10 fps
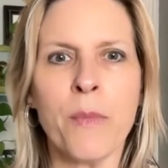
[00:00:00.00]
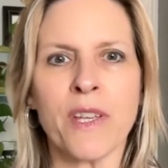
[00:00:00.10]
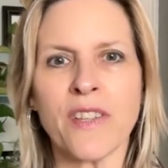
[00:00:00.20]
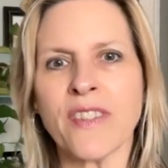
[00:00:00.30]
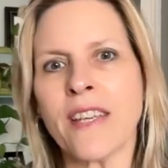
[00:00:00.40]

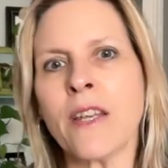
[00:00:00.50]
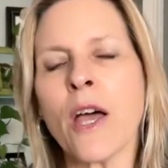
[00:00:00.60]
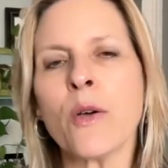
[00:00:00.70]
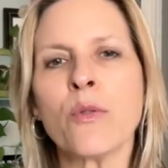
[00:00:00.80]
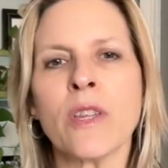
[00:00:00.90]
because they
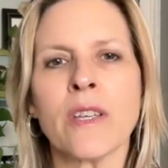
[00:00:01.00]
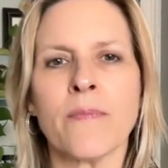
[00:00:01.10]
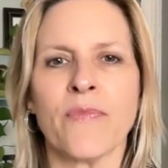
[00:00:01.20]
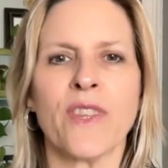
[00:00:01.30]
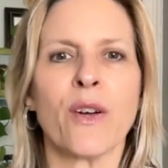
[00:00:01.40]
know
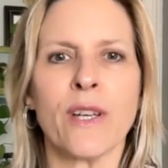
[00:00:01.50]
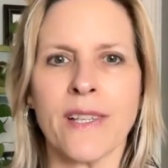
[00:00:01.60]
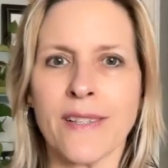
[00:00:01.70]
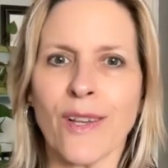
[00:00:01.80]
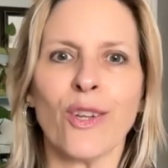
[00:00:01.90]
that there
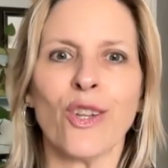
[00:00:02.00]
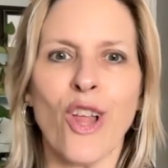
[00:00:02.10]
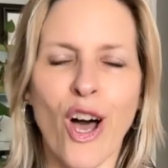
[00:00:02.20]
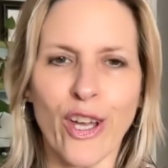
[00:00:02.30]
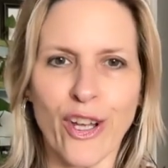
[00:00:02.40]
is a
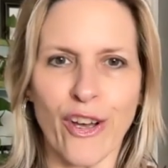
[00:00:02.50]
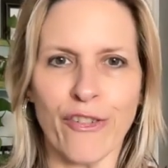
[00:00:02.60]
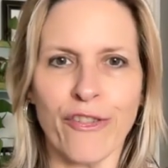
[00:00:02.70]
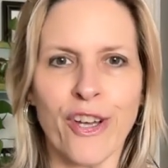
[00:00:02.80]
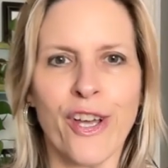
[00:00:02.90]
lot
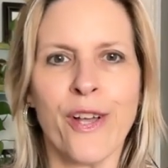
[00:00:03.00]
of,